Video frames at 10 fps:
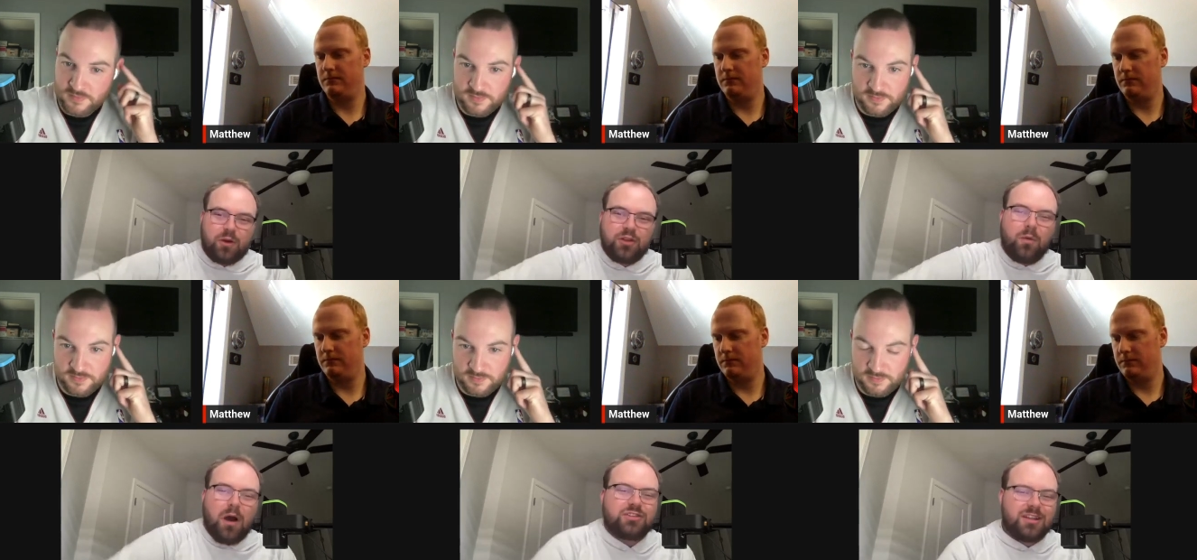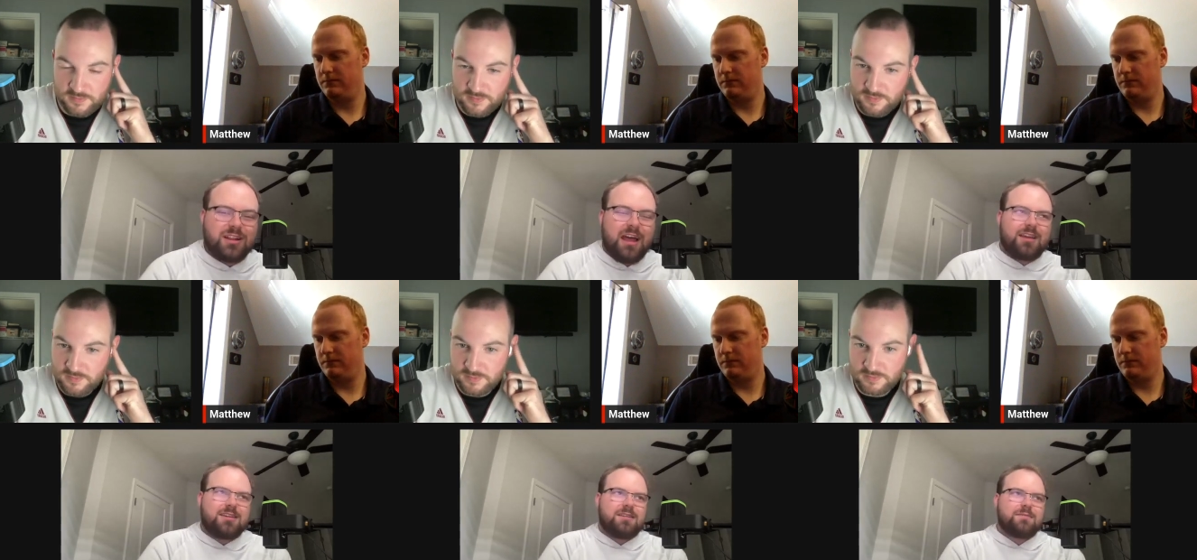Speaker 1: you watching
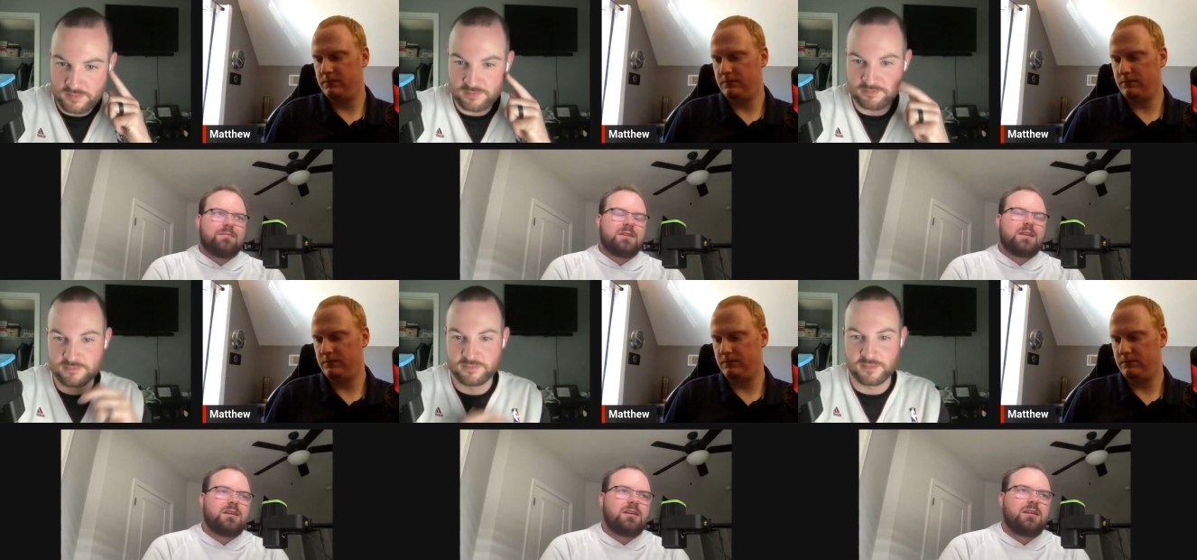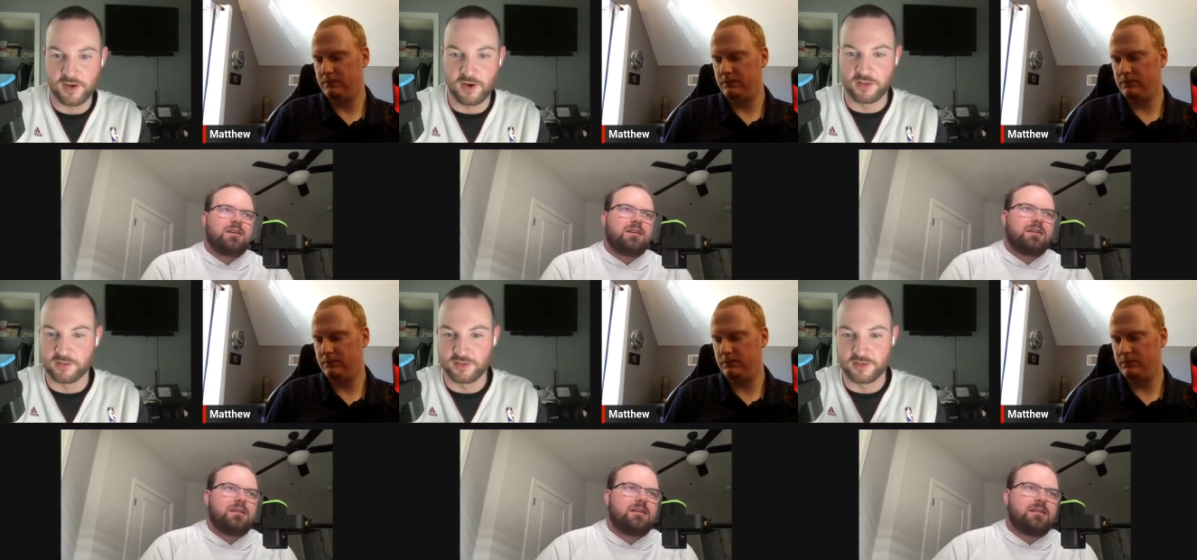like
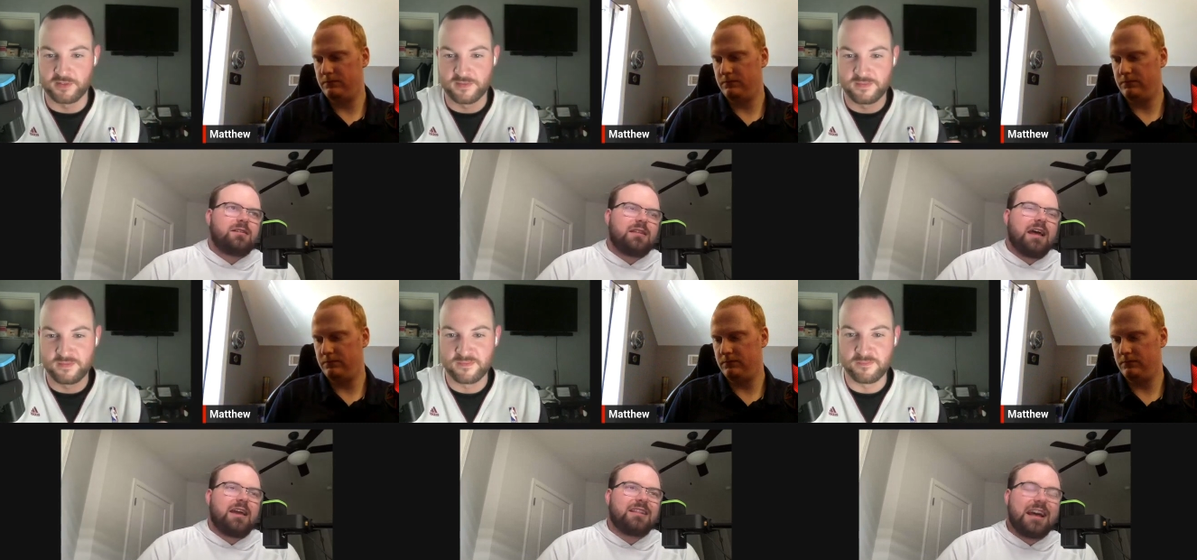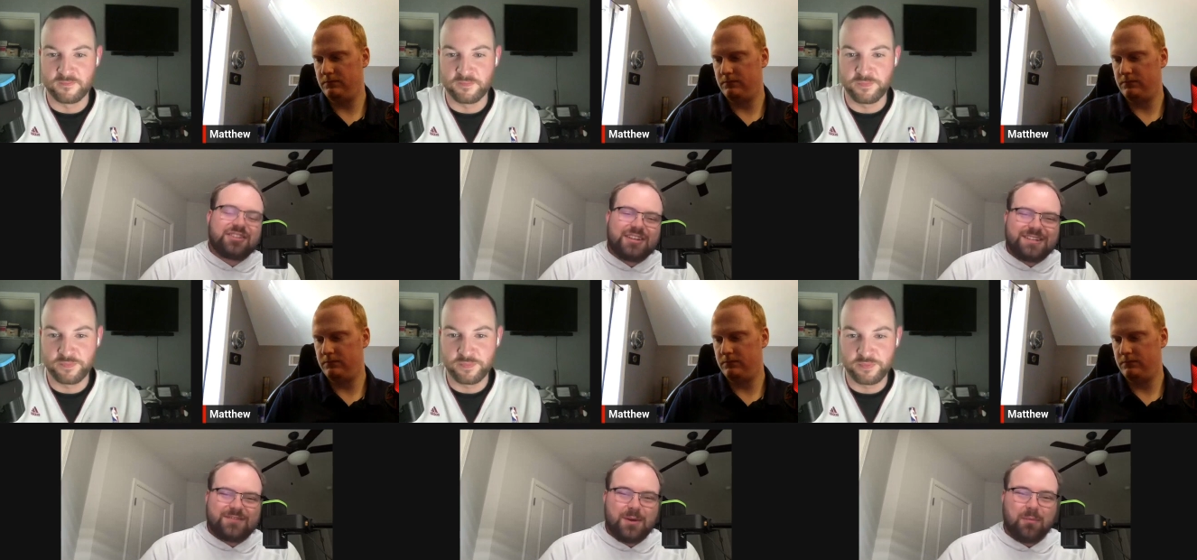
Speaker 2: all of it?
Speaker 1: Like Legends
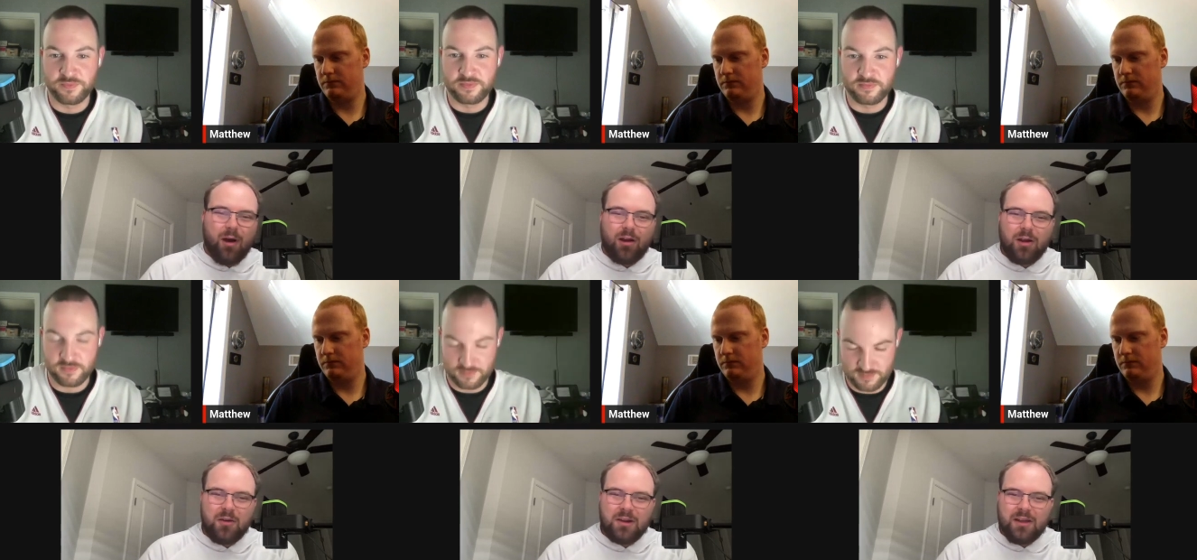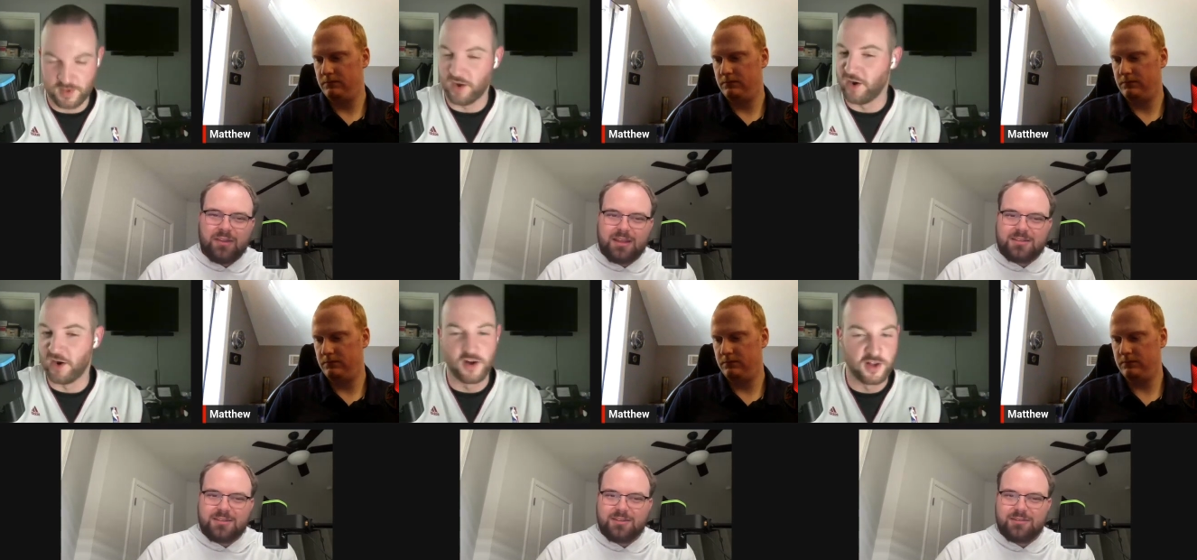of Tomorrow and everything?
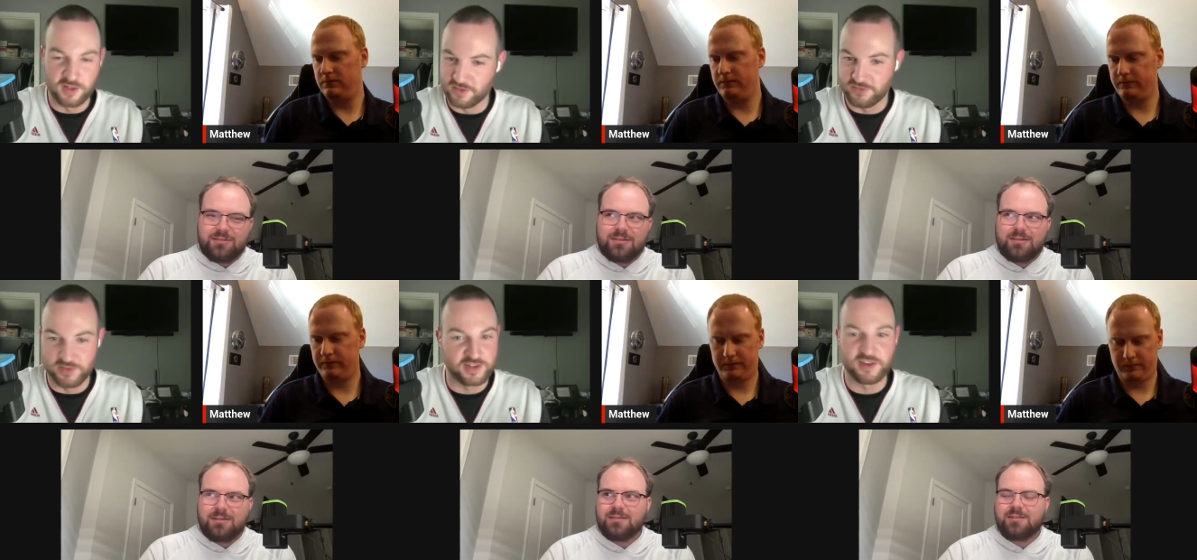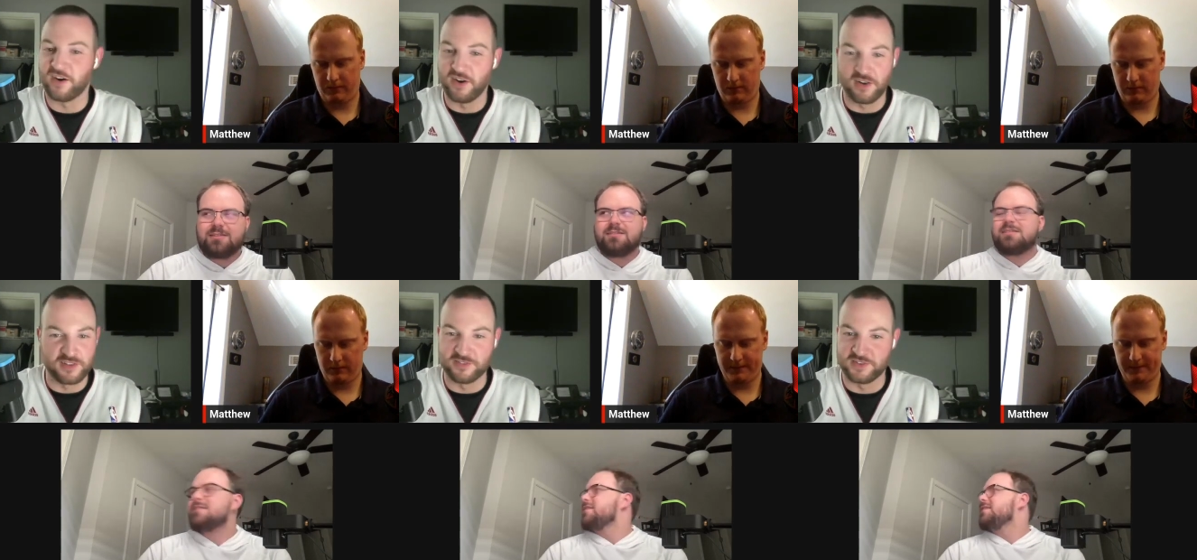
Speaker 2: All of
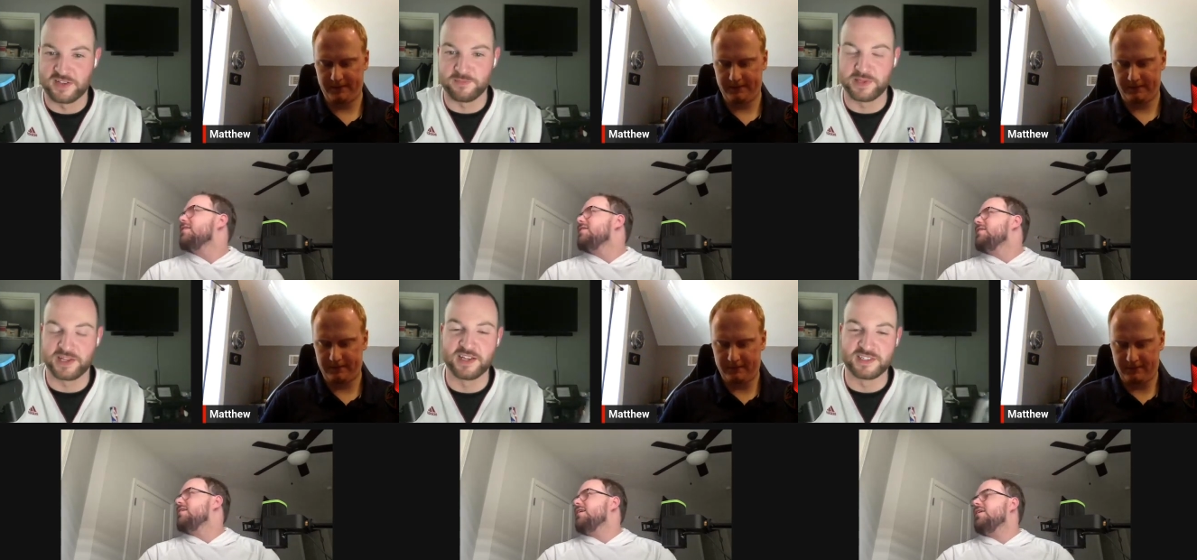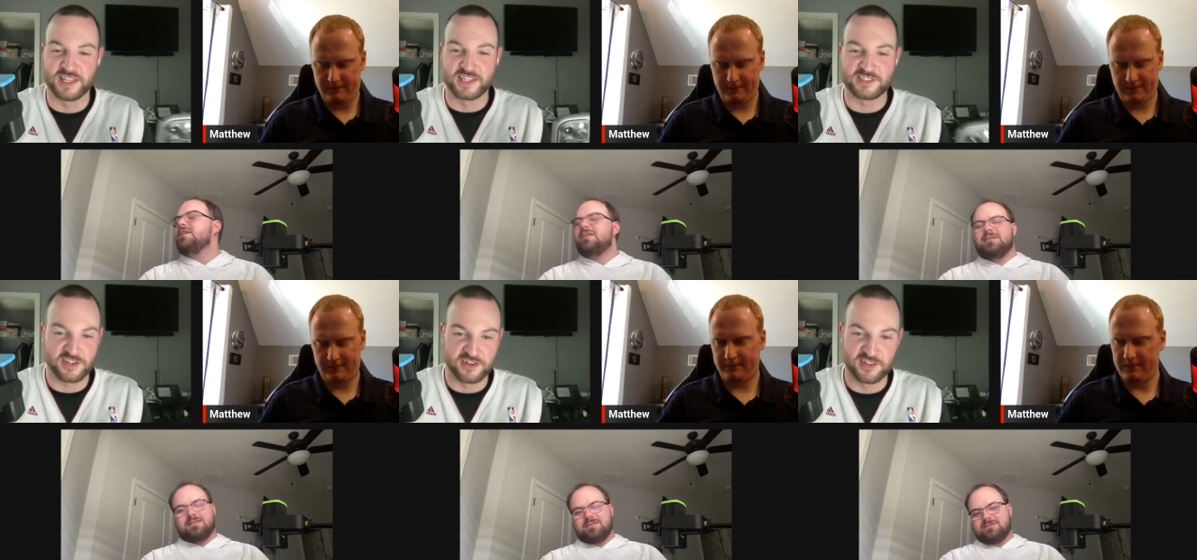it. Because they
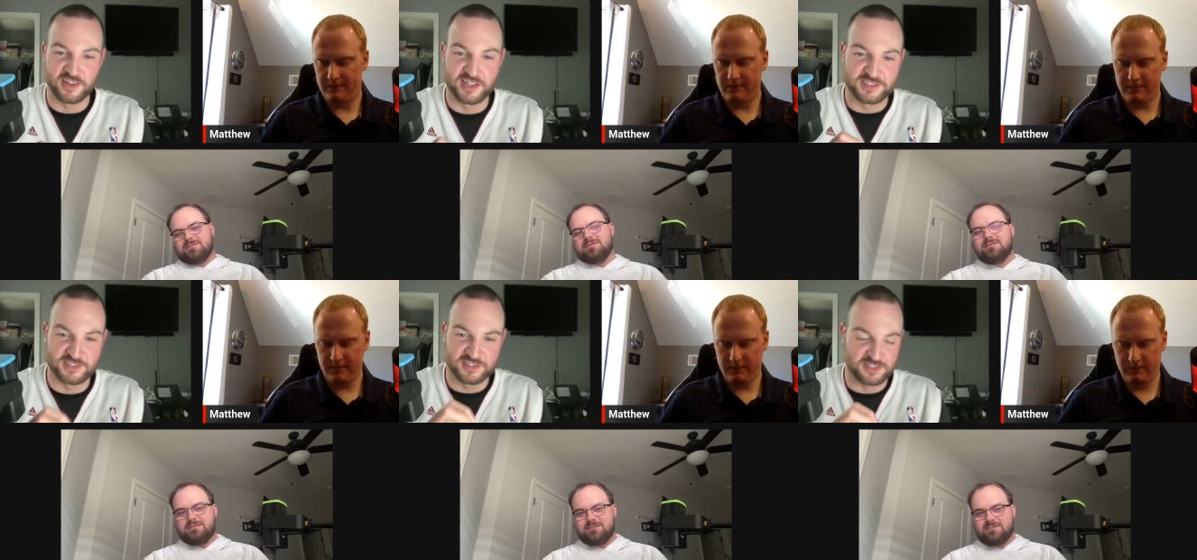started Legends of